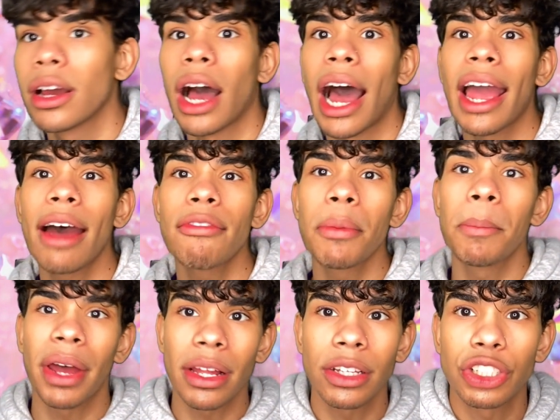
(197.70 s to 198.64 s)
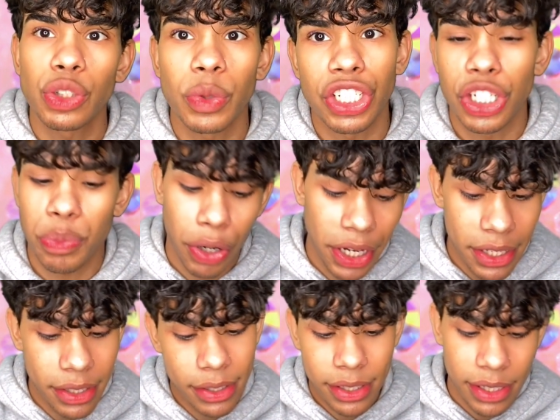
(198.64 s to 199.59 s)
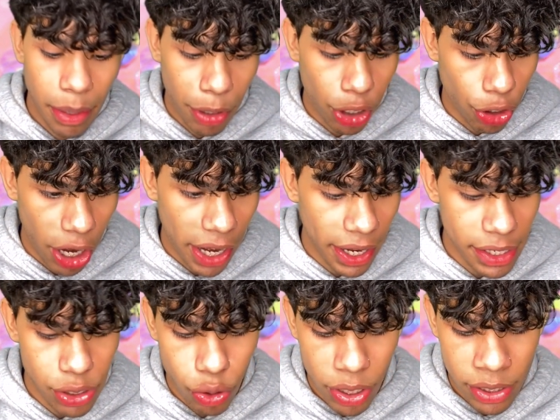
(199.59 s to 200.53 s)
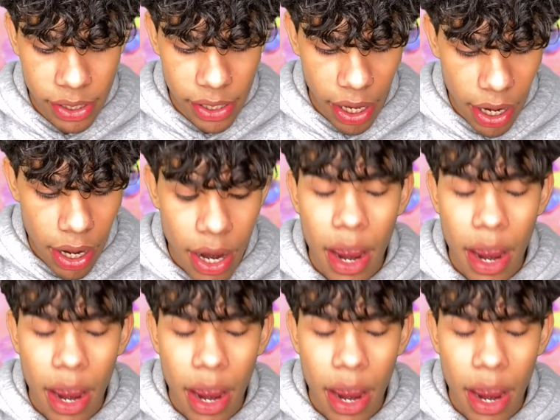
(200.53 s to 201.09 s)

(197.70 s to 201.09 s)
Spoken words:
I have Embellish, which is pretty similar, I guess you can say.